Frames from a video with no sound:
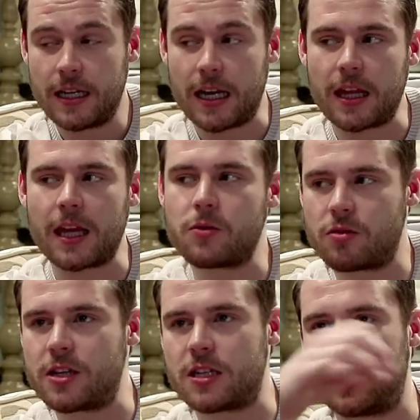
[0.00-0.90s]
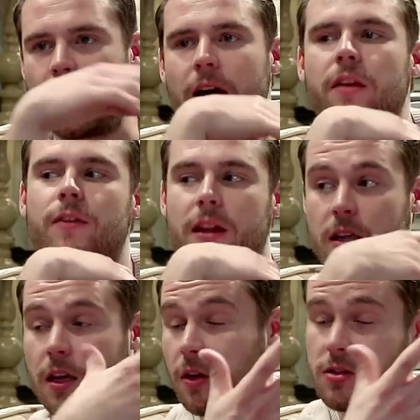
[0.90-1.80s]
and I think it was originally that the fact
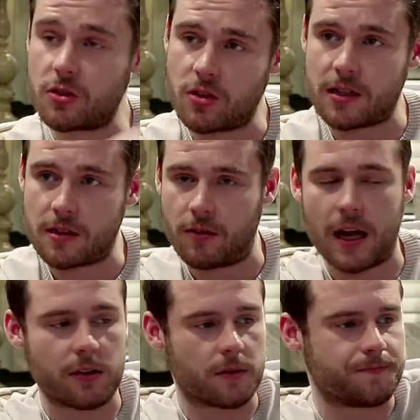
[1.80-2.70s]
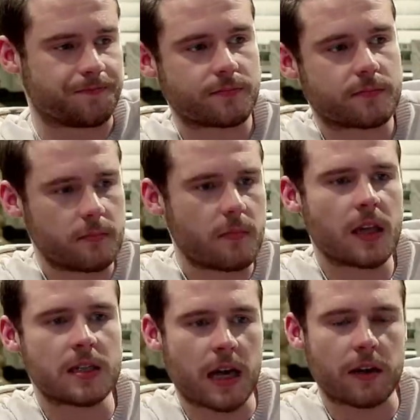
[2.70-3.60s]
that you know he's an attractive lad and
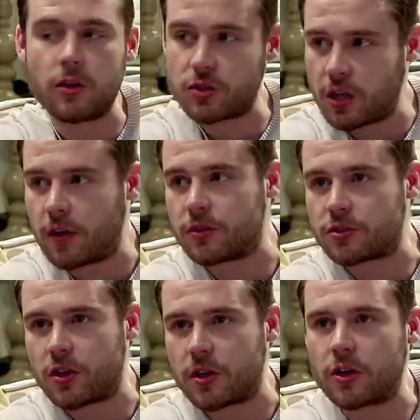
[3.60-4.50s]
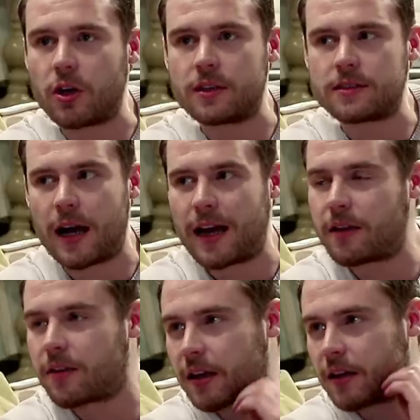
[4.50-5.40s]
he's kind of looked over and saw and caught his eye,
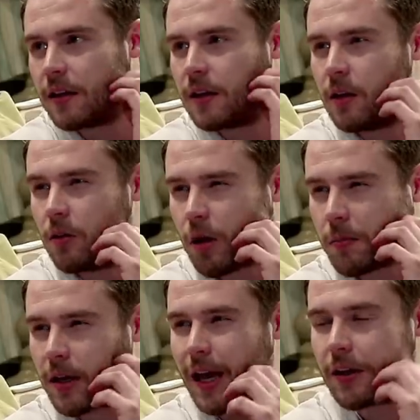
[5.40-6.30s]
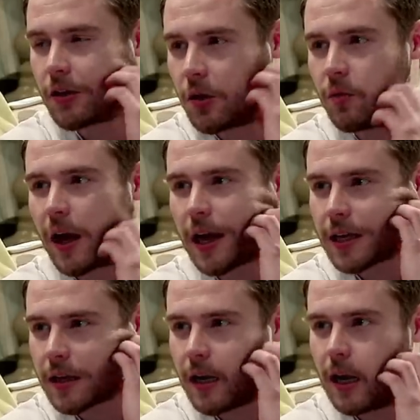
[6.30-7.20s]
and I think. Robert kind of knew that, and
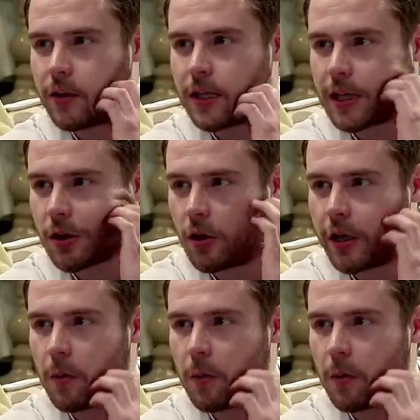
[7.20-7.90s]
he, I think he, he